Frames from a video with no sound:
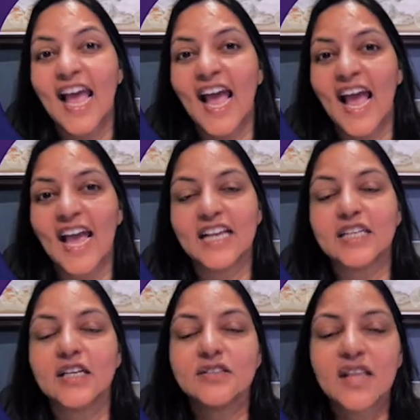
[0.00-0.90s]
And
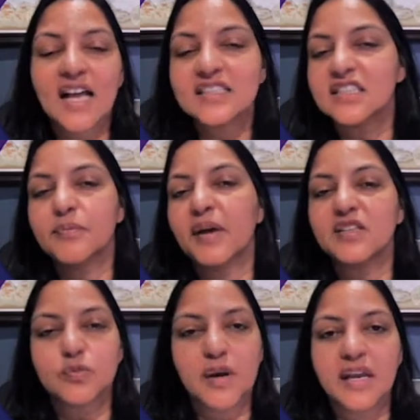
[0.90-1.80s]
that's the
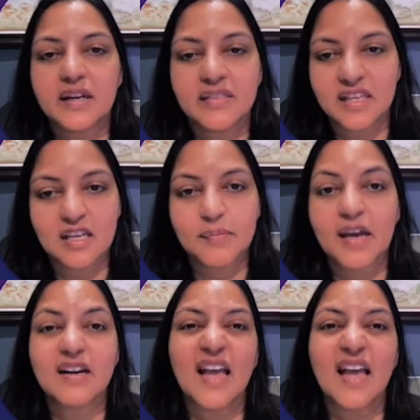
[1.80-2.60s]
best way to think about it,